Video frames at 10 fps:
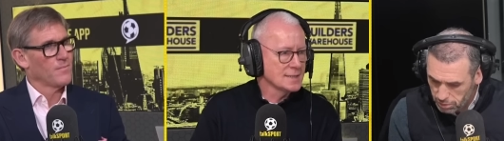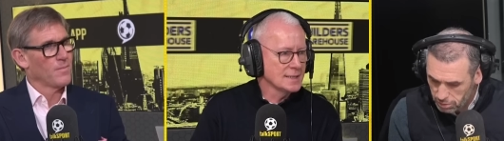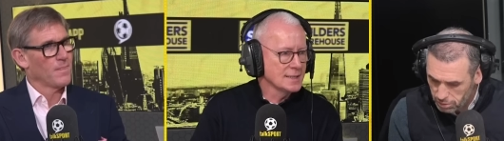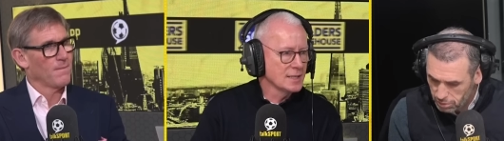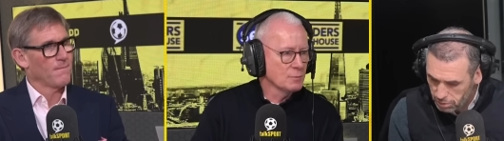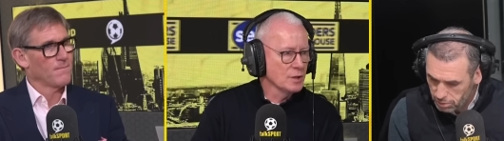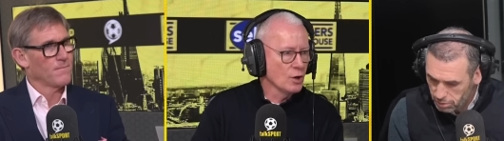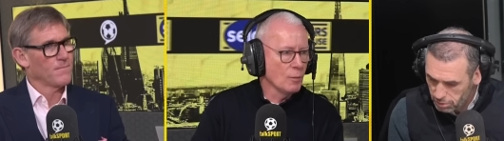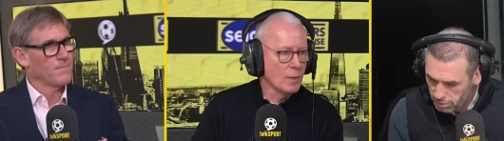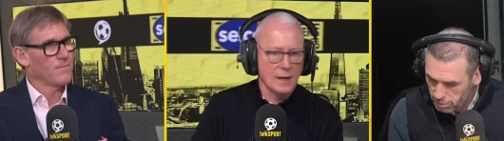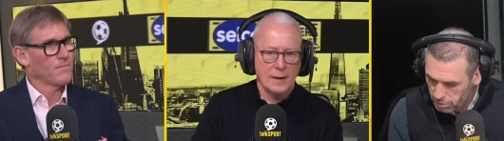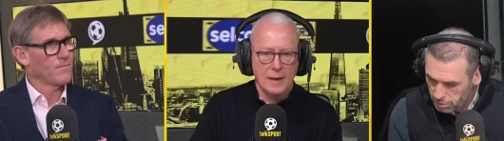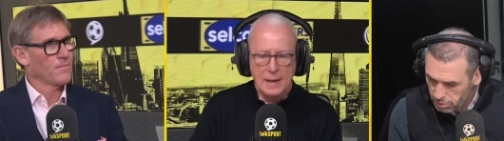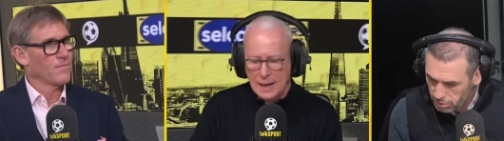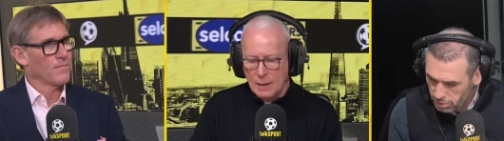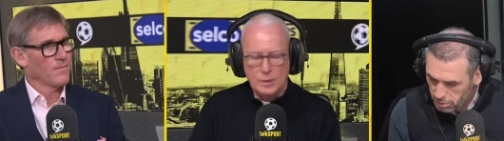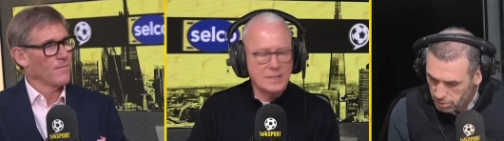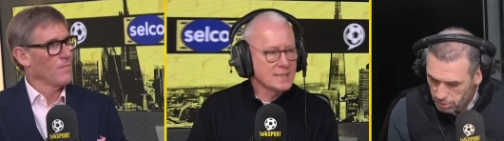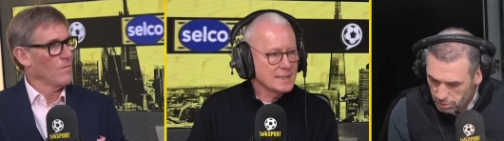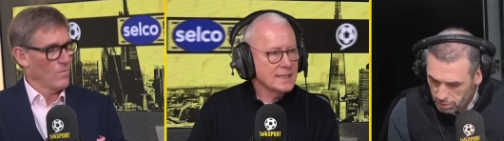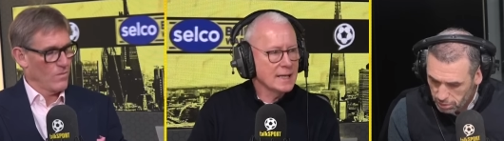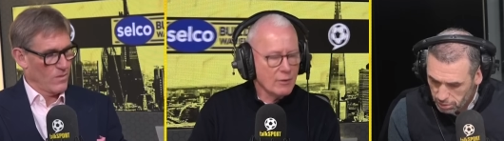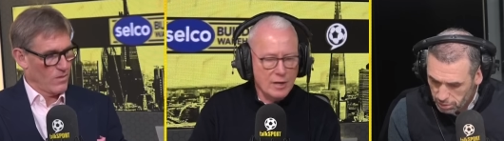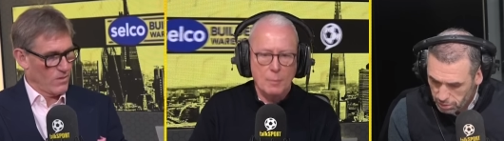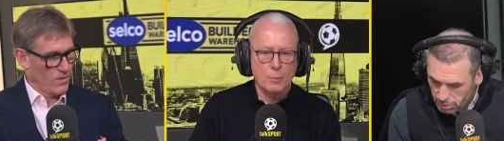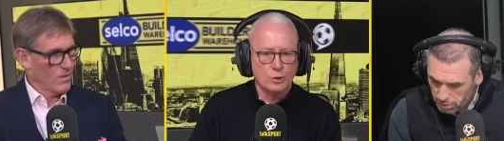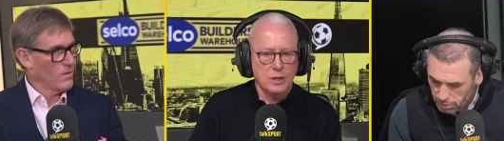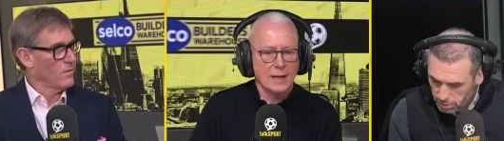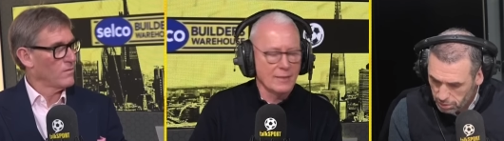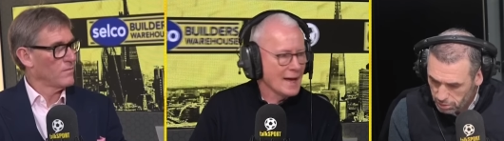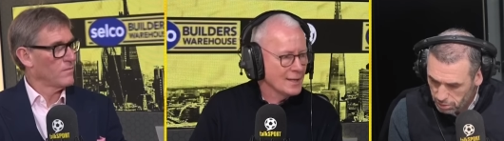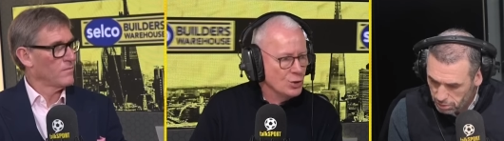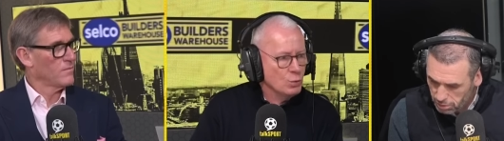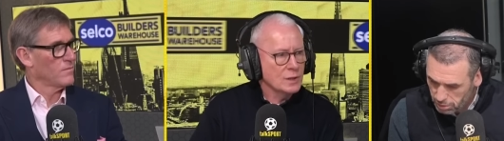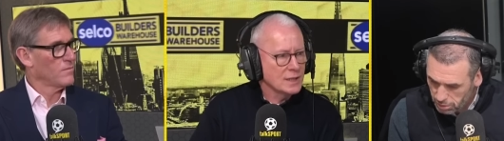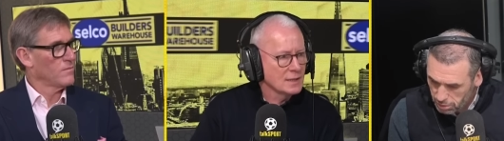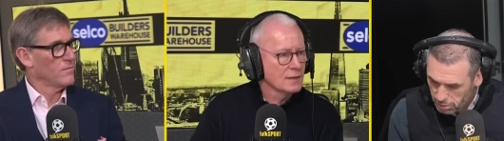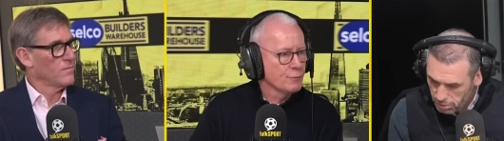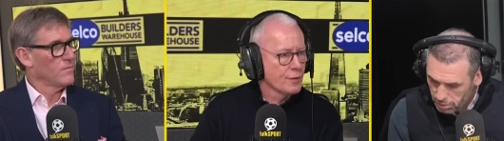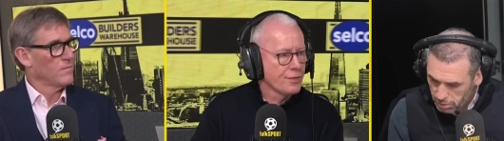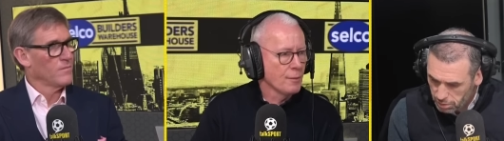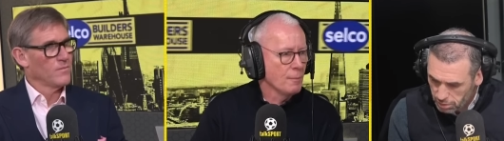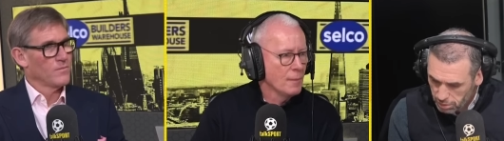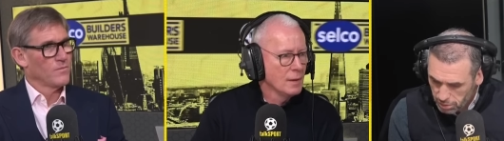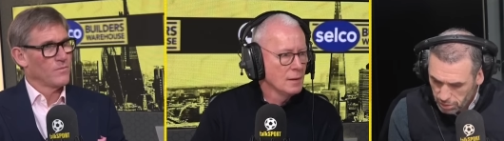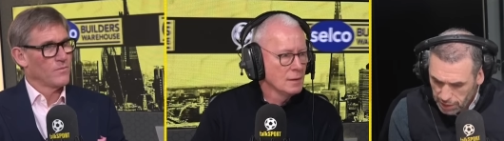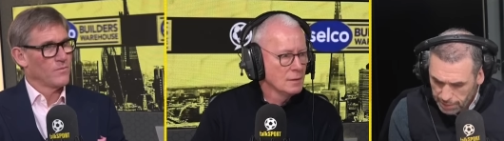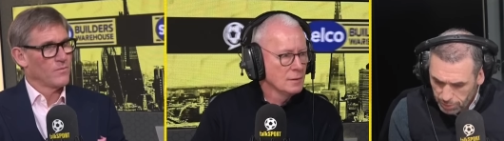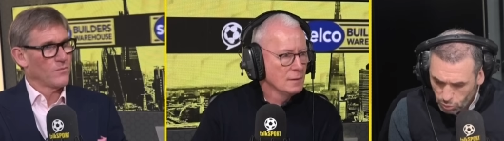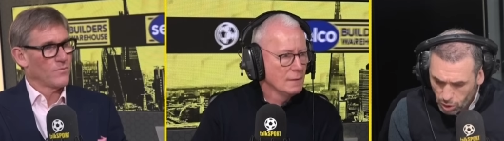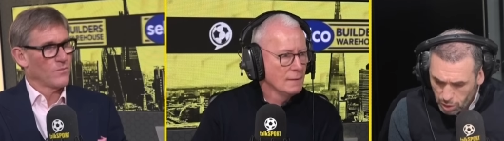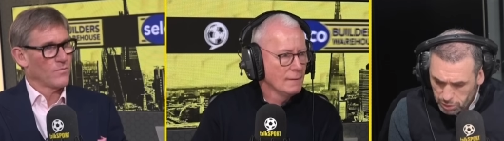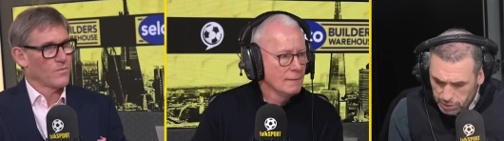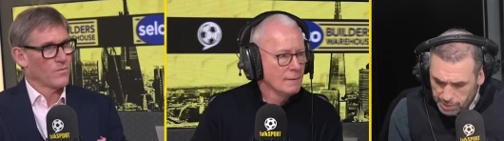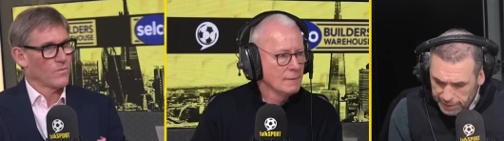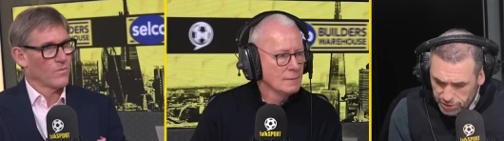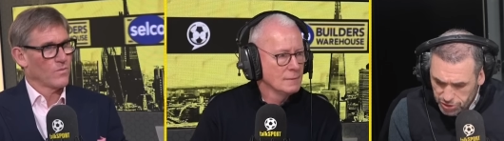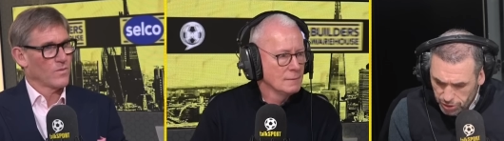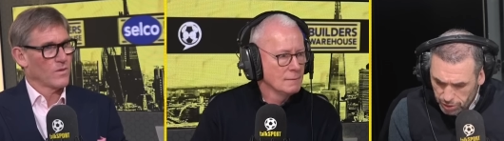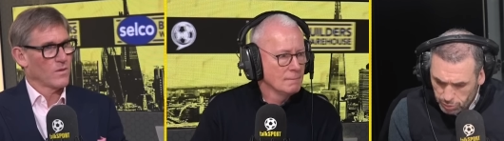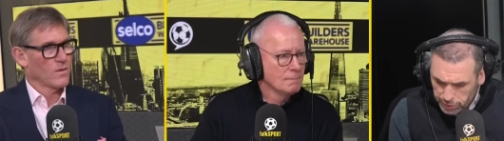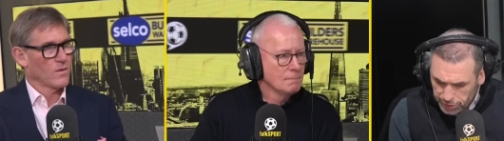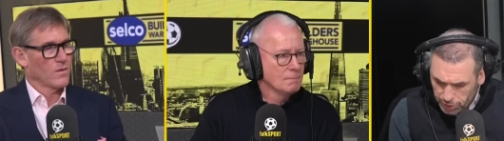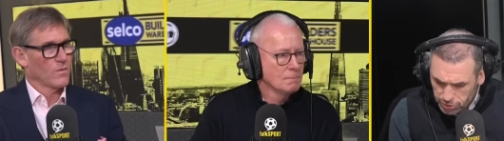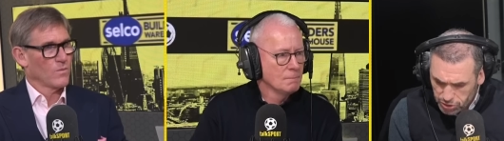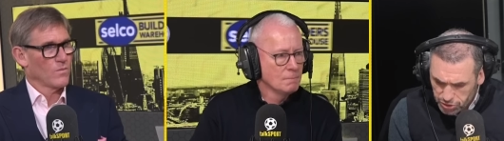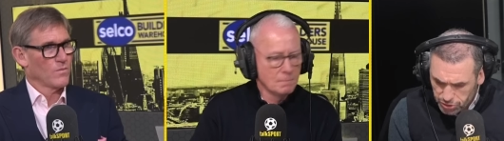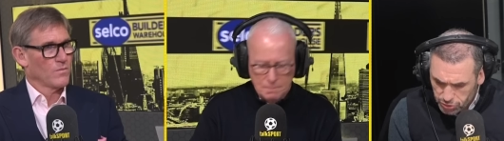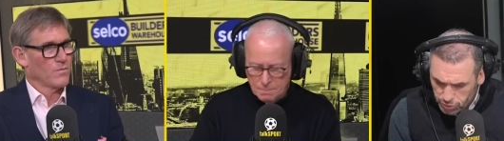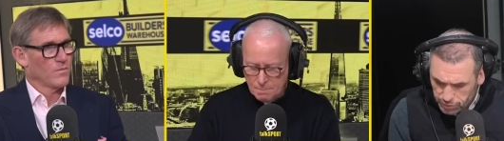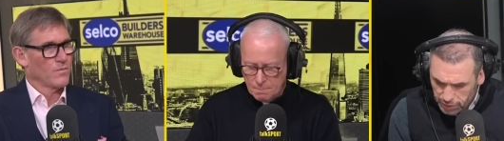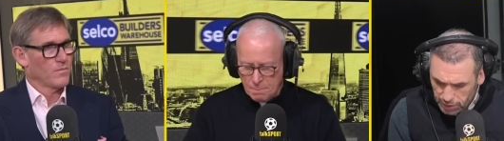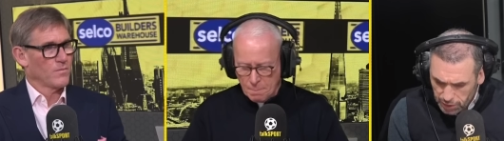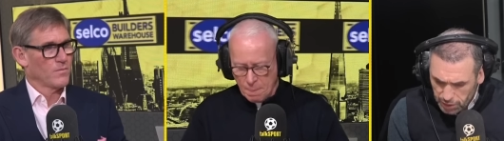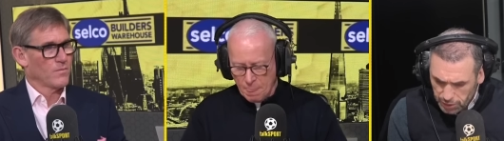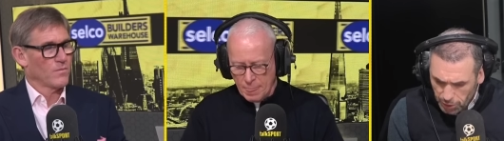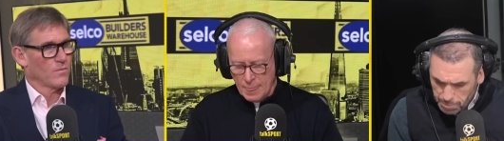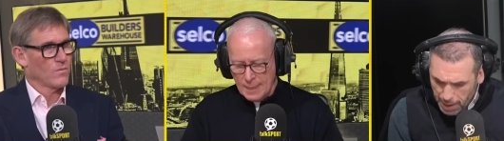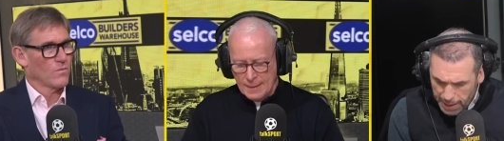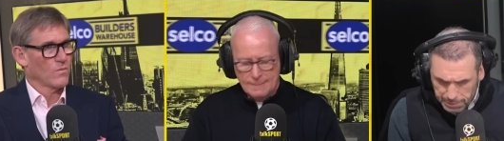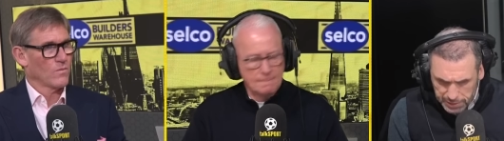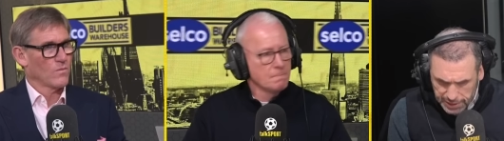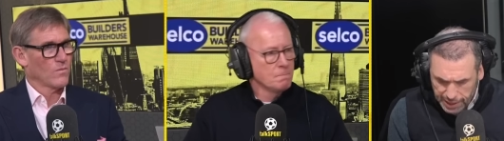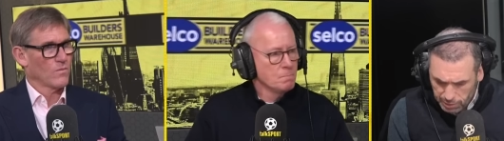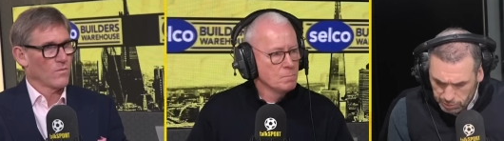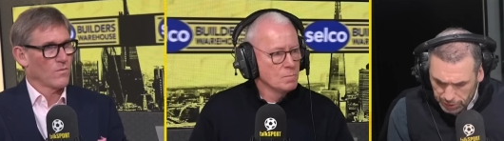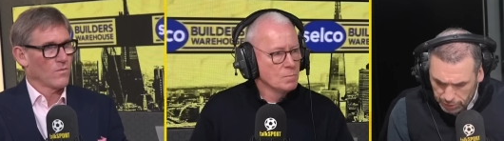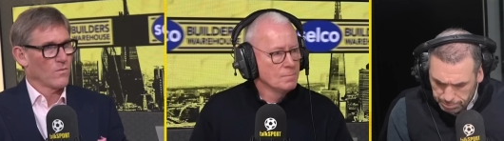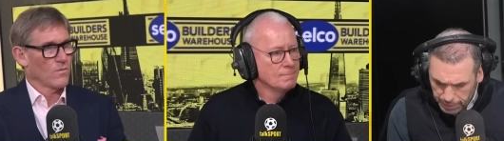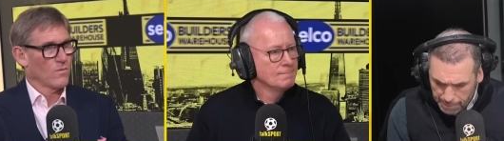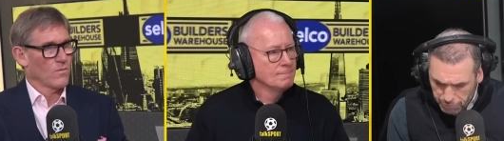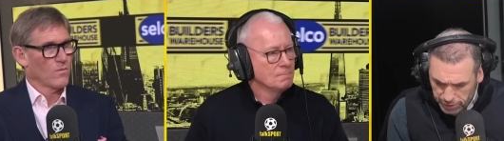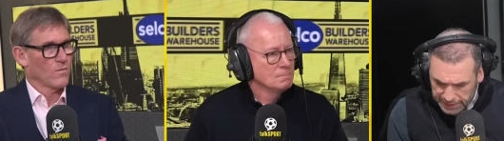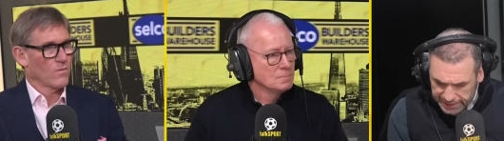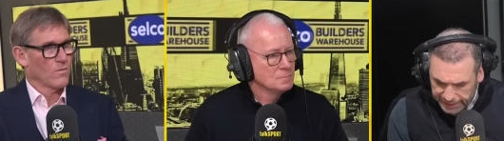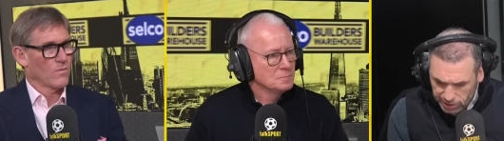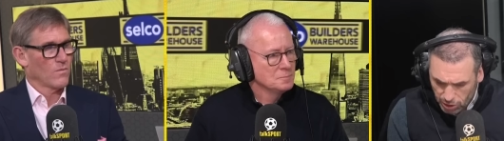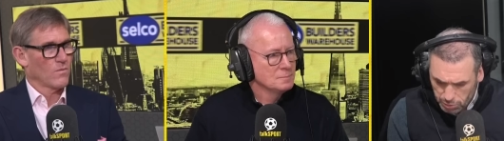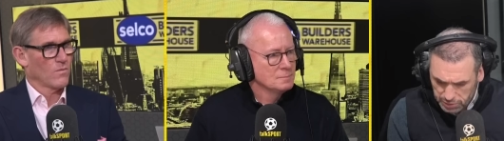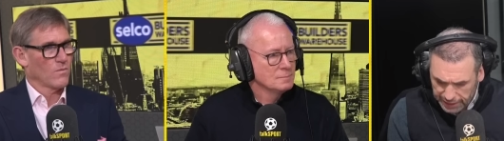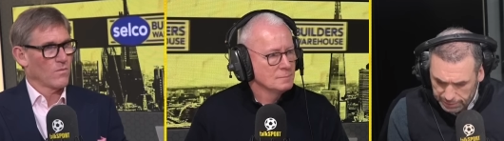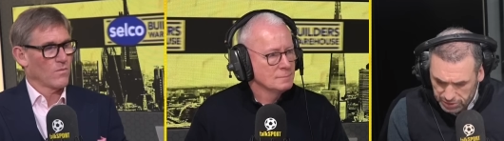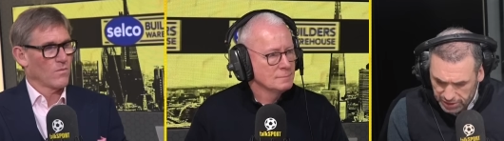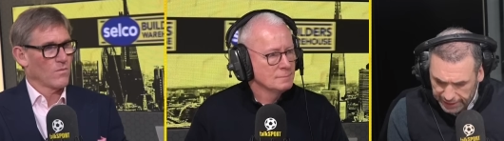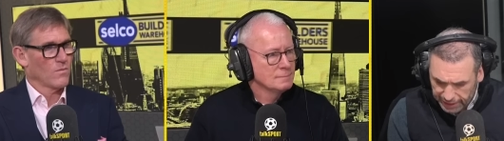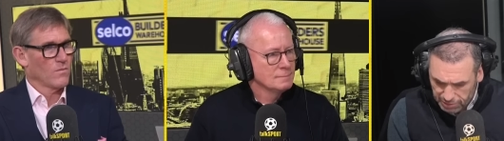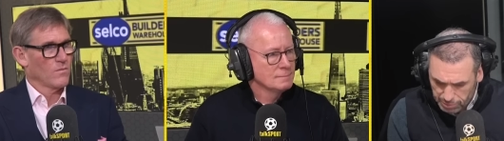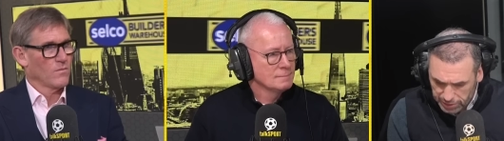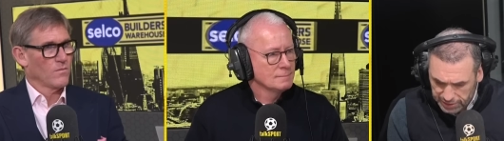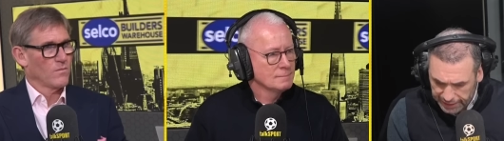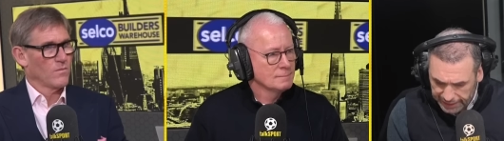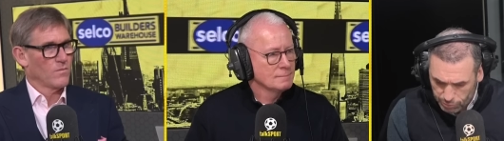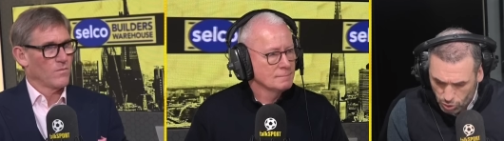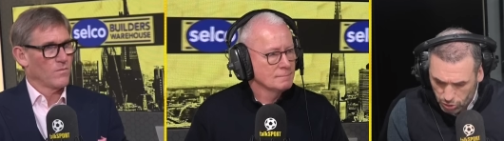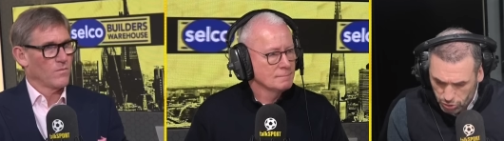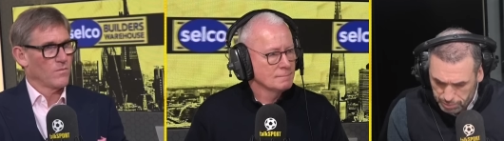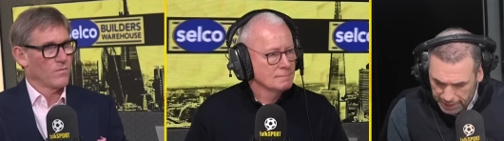Speaker 1: City, did we not, Martin? And when City are in a mood like that, no one can live with them. Yeah, but why would the manager,
Speaker 2: with you know, just to sort of, you know, Pep is there, you know, pampering his ego, telling, saying everybody, telling him what a good